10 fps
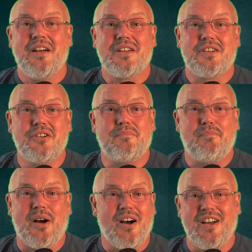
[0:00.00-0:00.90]

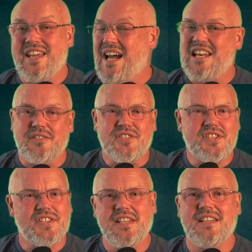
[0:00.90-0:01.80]
goodbye, and I'll
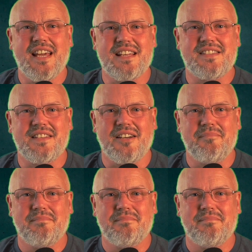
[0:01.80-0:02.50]
see you next time.